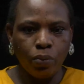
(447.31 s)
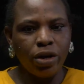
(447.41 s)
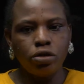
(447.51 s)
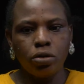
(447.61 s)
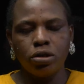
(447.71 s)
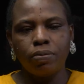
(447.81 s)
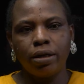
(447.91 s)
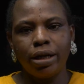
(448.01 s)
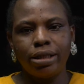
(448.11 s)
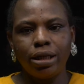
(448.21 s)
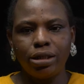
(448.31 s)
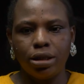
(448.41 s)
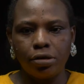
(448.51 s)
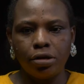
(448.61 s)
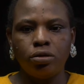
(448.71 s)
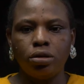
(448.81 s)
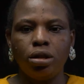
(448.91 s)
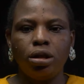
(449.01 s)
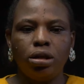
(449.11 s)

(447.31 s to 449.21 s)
where is your husband? I said, he's around.